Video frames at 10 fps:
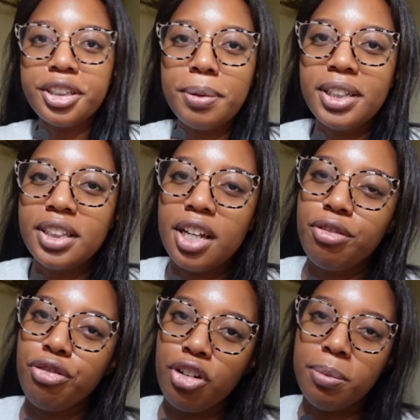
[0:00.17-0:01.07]
spots
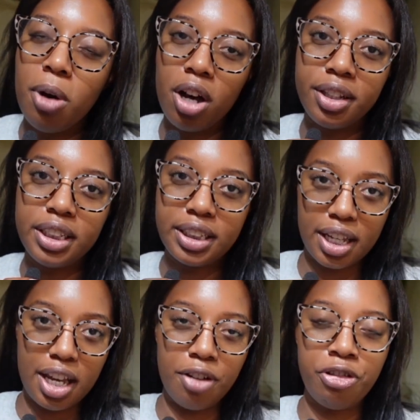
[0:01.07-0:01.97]
can form on the
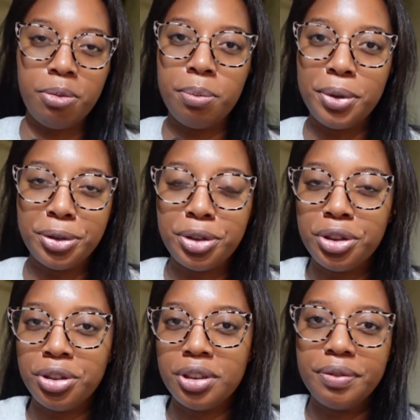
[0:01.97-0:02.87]
skin from a
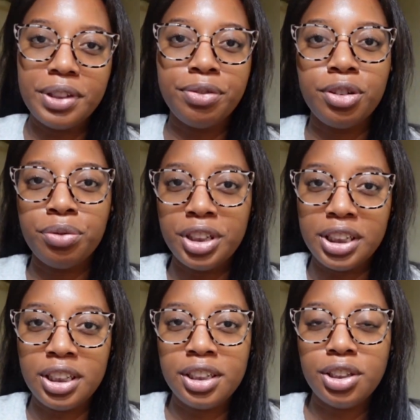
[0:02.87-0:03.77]
multitude of different
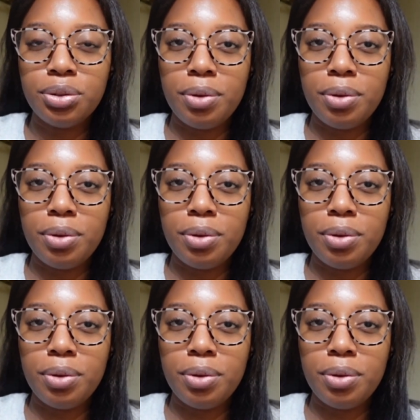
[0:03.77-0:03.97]
reasons,